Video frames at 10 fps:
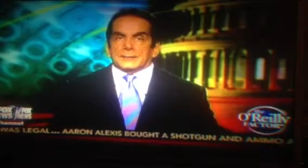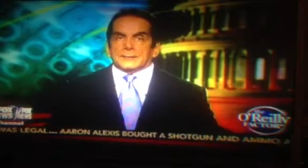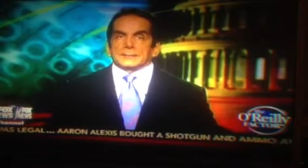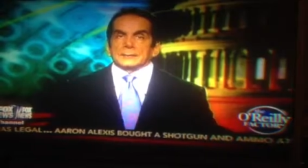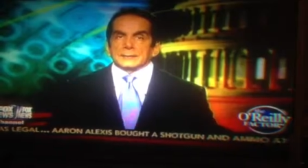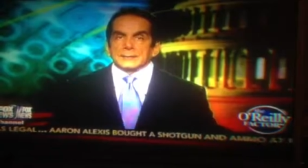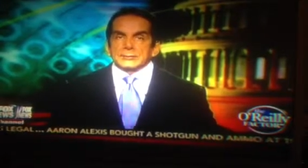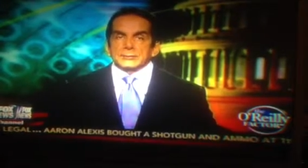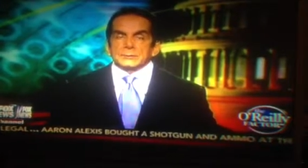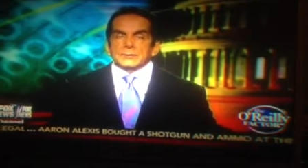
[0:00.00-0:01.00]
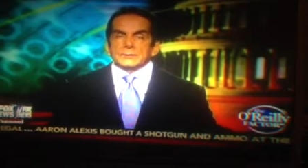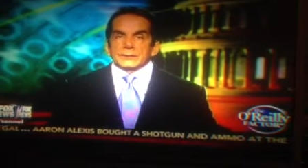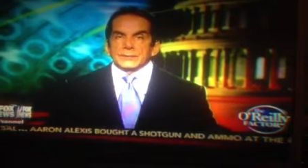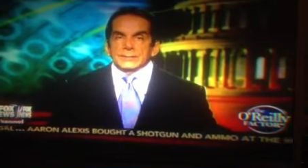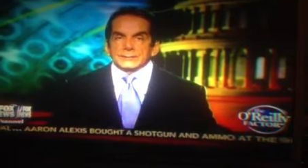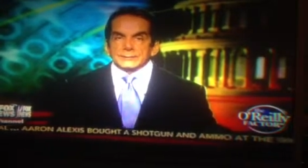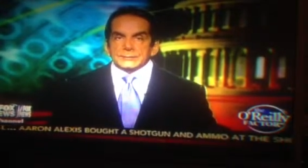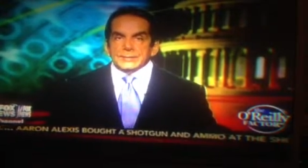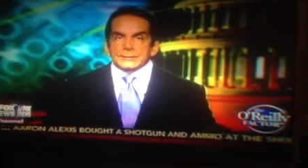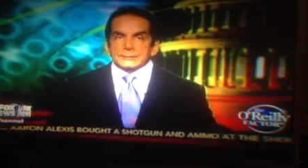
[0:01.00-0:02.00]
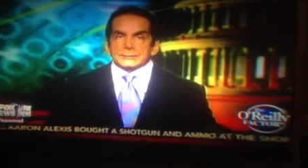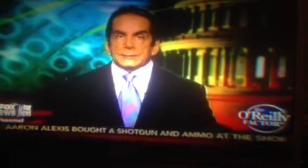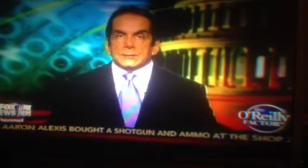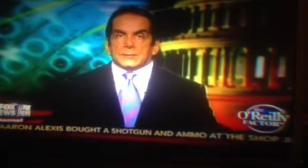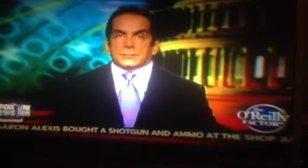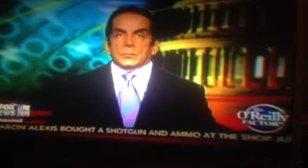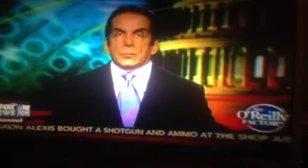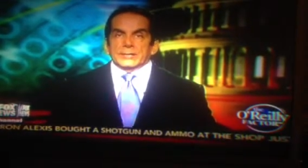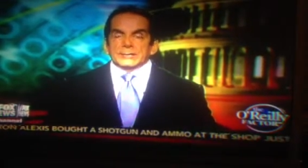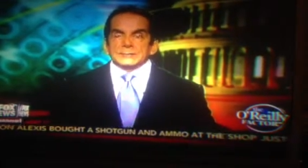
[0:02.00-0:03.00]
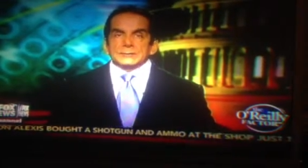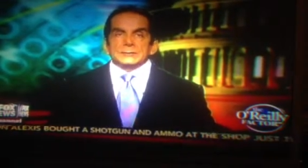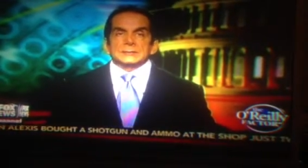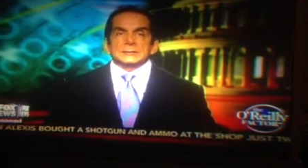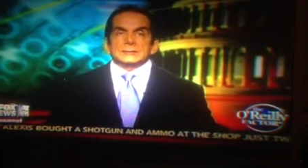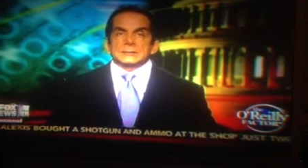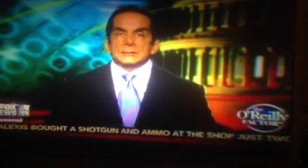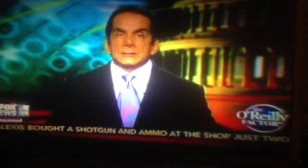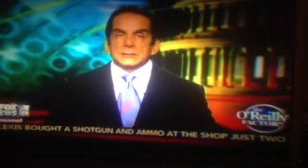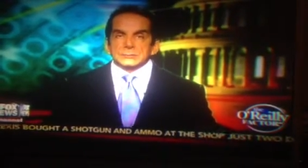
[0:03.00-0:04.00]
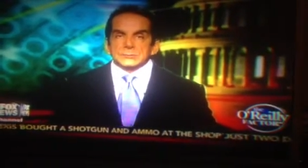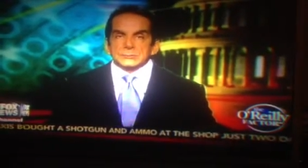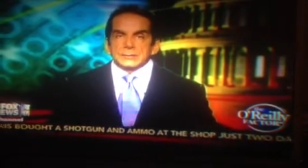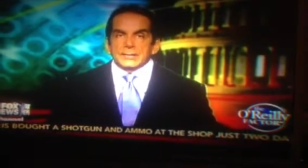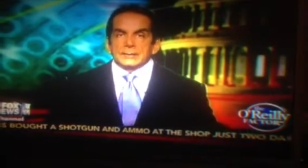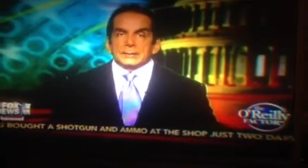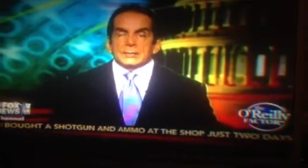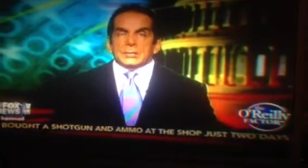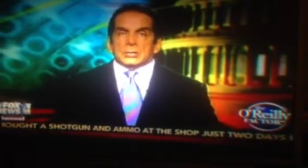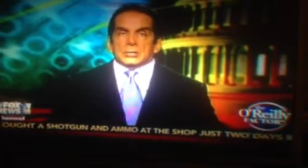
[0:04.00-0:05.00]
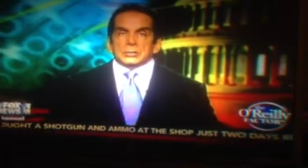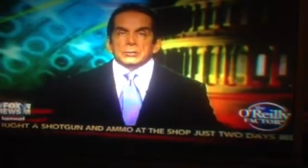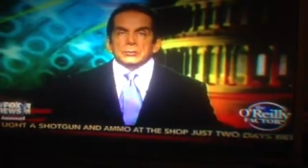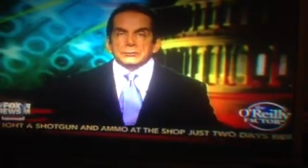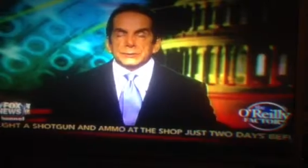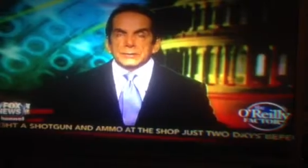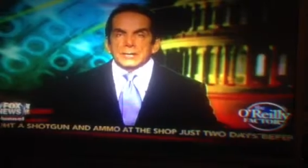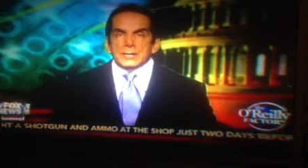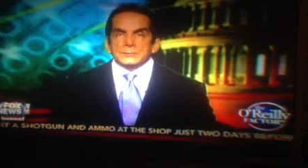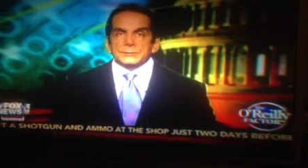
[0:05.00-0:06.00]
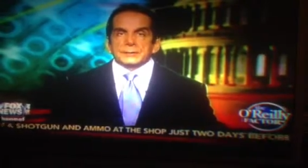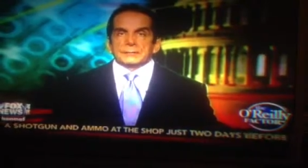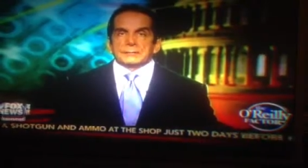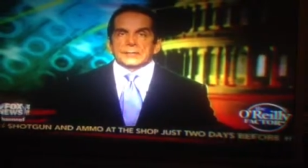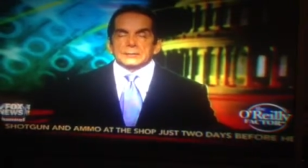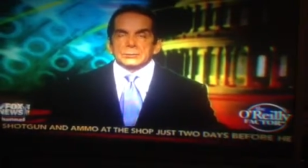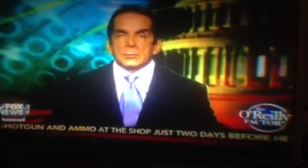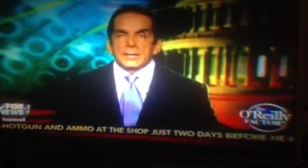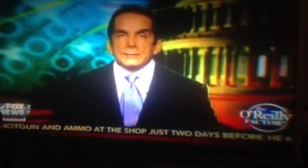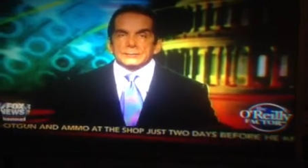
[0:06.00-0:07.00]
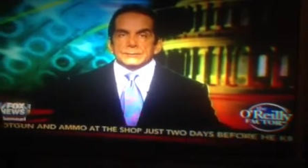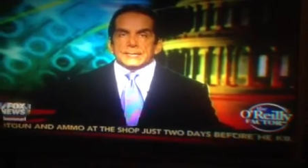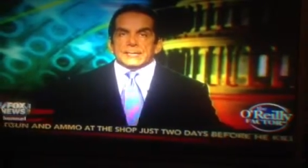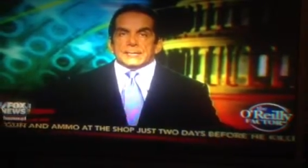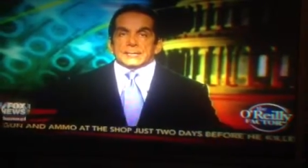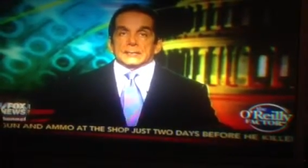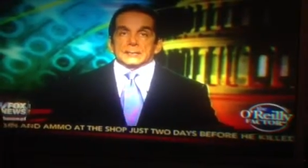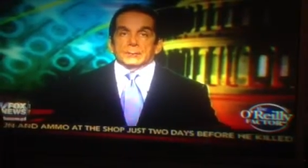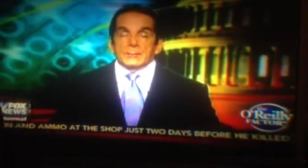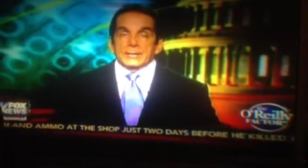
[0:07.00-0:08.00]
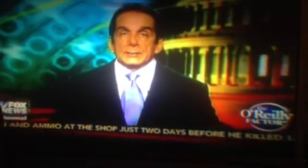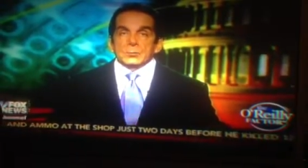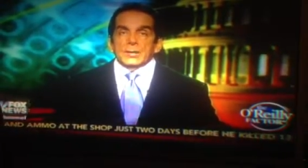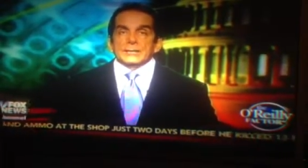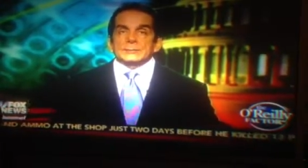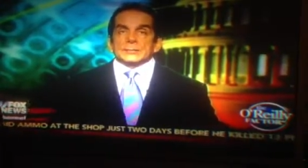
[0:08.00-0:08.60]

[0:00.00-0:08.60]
that the leadership of the United States, the weakness and indecision he's betrayed, hugely harms the U.S. in the many ways,